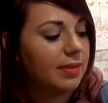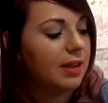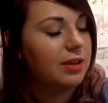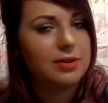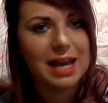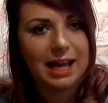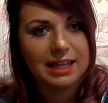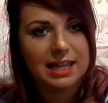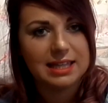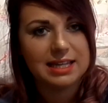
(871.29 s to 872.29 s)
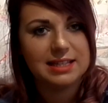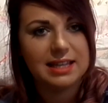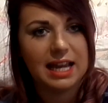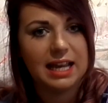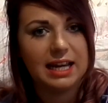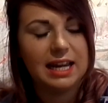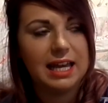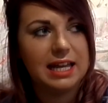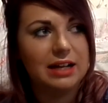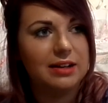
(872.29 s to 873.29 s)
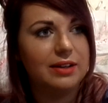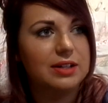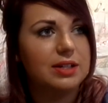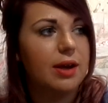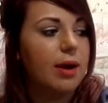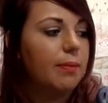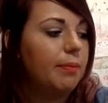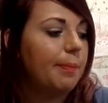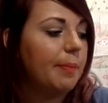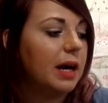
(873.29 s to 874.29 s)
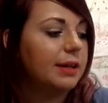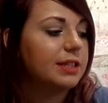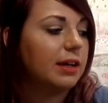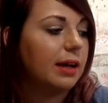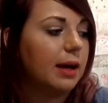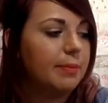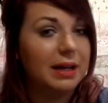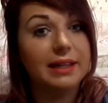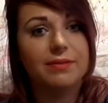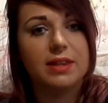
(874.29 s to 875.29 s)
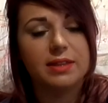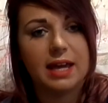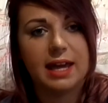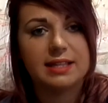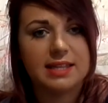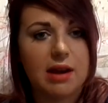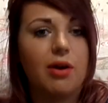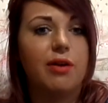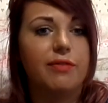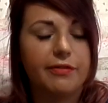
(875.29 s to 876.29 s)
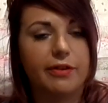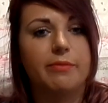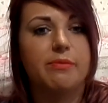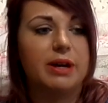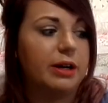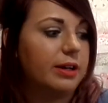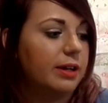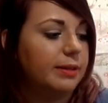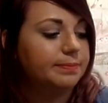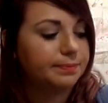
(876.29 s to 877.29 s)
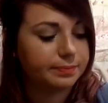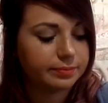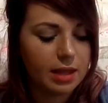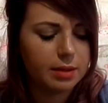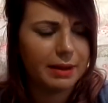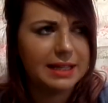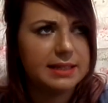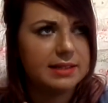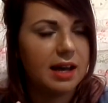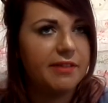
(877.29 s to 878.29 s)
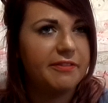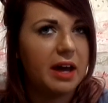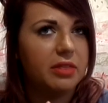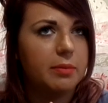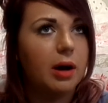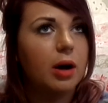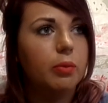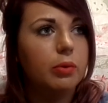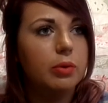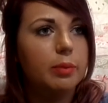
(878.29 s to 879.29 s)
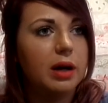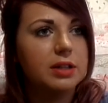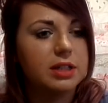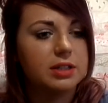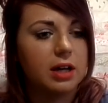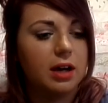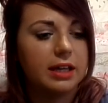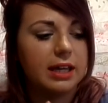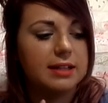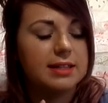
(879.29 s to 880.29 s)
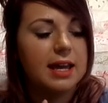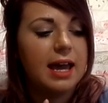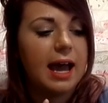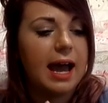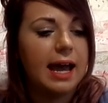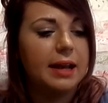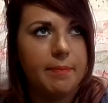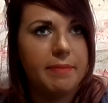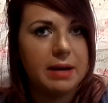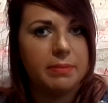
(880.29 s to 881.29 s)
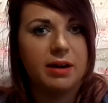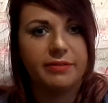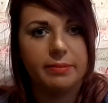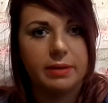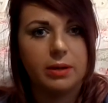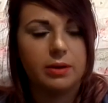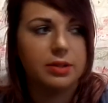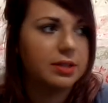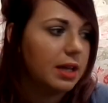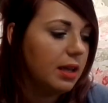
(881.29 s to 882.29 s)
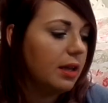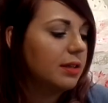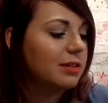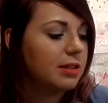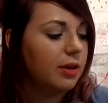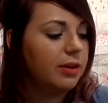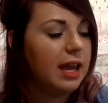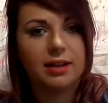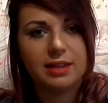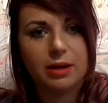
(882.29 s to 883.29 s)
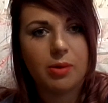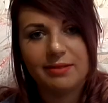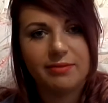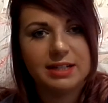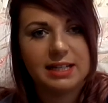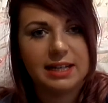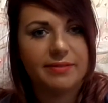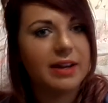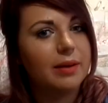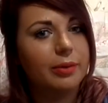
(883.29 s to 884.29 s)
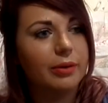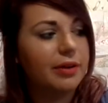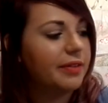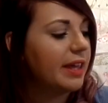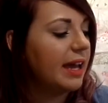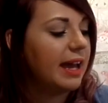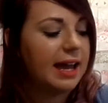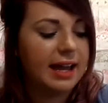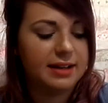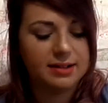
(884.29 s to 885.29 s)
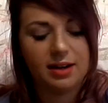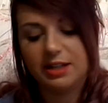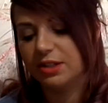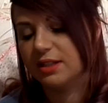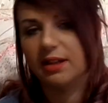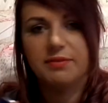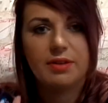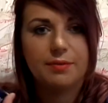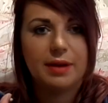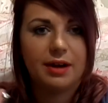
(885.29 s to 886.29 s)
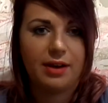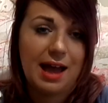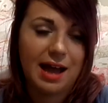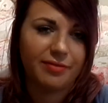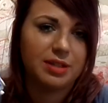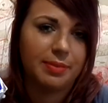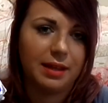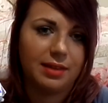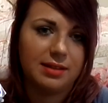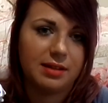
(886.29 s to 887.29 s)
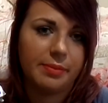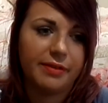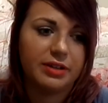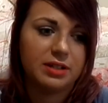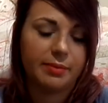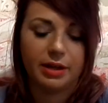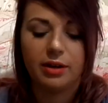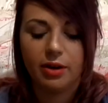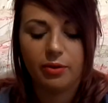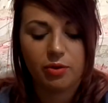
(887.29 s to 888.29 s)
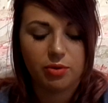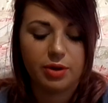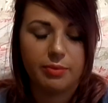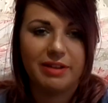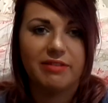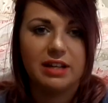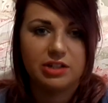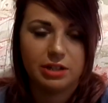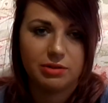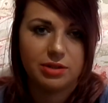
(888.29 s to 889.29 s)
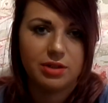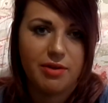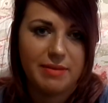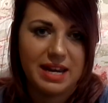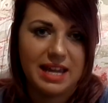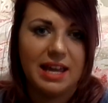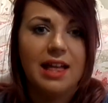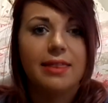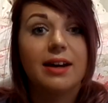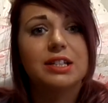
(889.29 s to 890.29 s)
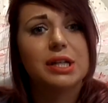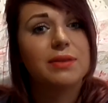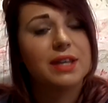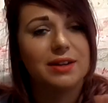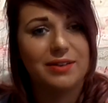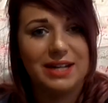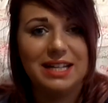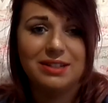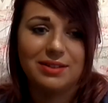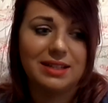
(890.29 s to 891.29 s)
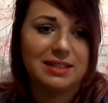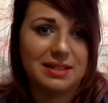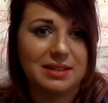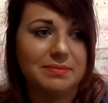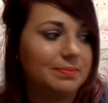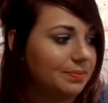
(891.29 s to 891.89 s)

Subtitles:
You can get these in England, but I believe that they're sent over from America. The places that I found them are Walmart, Target and Bed Bath & Beyond. So yeah, they're quite readily available over there and I just love them, and I have to pick these up every time I go, although we've literally got so many that I don't think I'll need to this time.